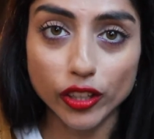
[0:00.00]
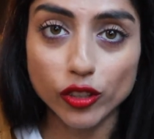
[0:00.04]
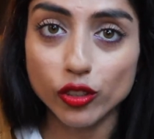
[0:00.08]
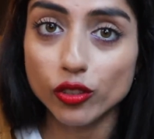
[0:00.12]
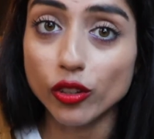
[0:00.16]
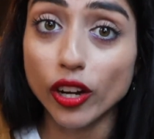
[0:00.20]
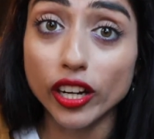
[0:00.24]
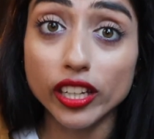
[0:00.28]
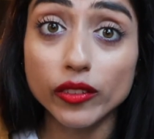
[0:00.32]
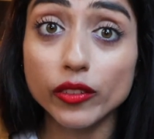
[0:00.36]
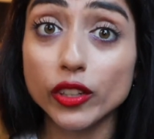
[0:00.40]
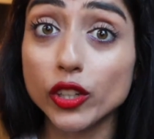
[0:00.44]
You're
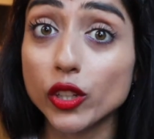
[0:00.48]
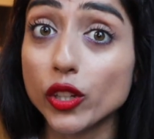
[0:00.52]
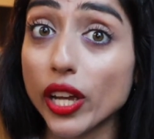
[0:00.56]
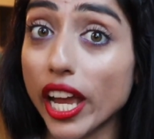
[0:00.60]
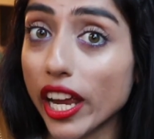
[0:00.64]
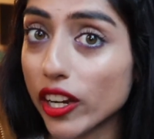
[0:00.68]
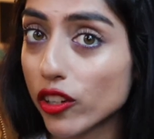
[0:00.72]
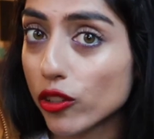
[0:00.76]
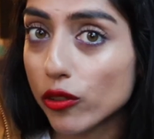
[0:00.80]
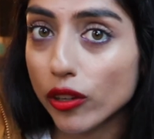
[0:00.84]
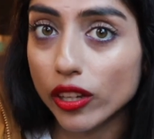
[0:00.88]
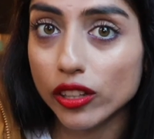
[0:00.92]
not even
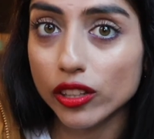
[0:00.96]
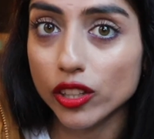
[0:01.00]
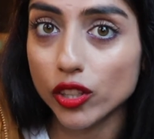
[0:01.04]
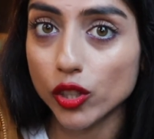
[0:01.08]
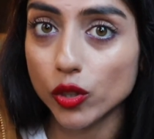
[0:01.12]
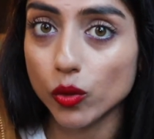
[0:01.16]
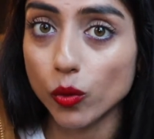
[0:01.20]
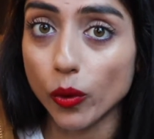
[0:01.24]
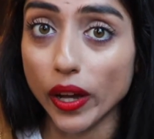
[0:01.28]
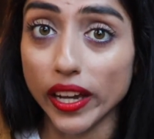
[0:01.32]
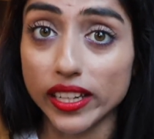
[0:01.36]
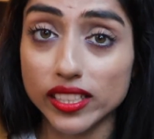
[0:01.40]
entering the
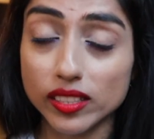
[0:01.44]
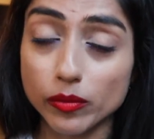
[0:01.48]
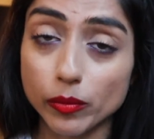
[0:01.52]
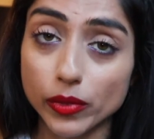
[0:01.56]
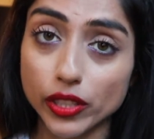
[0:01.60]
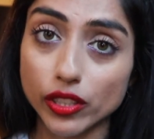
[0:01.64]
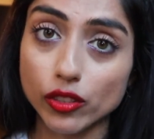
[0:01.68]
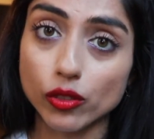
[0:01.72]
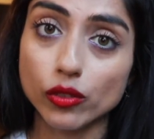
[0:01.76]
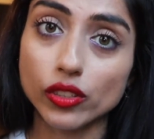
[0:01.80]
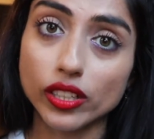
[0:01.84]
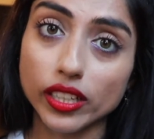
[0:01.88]
US,
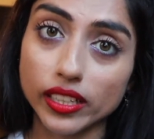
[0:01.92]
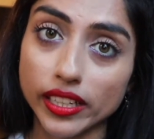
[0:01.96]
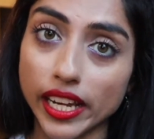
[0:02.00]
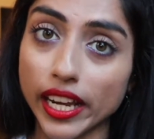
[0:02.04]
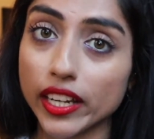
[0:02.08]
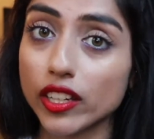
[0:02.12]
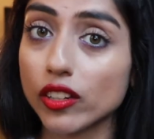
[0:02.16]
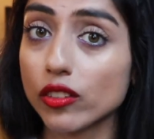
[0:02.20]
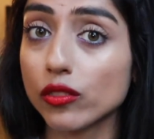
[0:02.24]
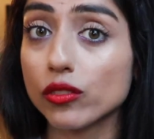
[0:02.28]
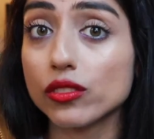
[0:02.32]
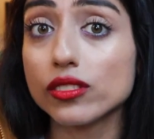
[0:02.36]
but you're
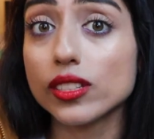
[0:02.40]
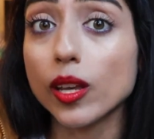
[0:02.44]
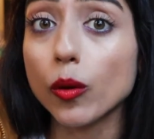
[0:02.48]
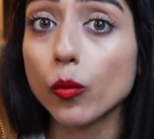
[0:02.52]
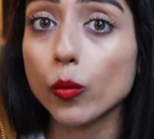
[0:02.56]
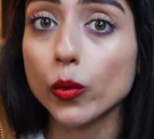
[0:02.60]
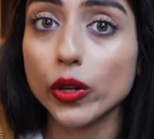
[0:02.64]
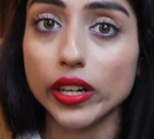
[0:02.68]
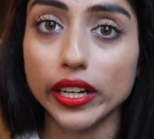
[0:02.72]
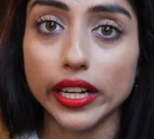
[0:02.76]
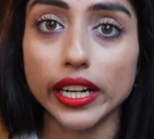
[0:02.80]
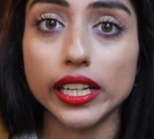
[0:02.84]
connecting to
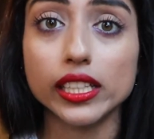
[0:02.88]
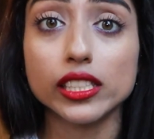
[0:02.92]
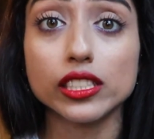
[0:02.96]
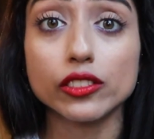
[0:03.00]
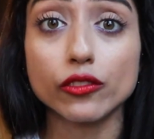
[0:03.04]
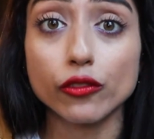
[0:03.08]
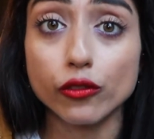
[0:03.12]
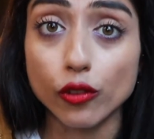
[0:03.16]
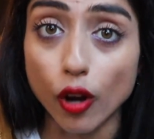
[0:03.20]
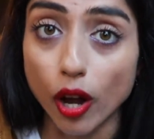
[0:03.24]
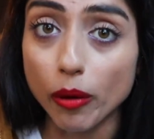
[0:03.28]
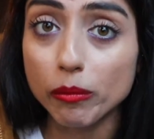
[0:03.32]
somewhere else
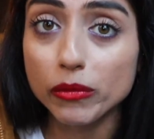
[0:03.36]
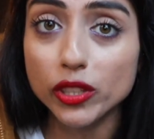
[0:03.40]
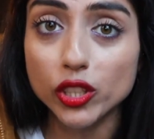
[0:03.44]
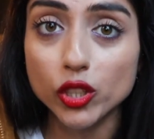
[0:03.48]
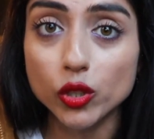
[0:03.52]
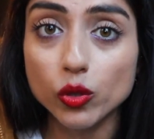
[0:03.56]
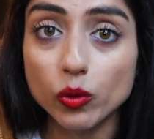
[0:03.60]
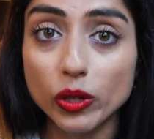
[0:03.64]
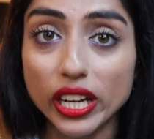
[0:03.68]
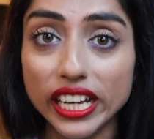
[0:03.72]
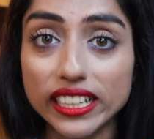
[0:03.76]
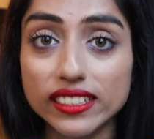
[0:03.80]
from the
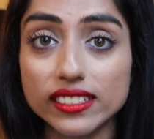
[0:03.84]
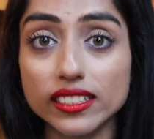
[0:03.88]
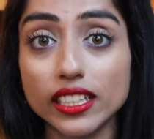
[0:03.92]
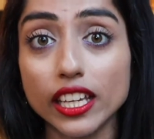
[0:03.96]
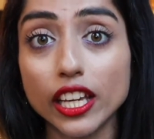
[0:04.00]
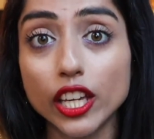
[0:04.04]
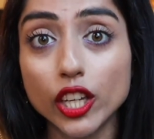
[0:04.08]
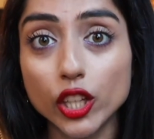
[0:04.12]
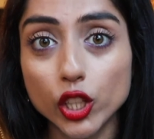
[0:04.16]
US.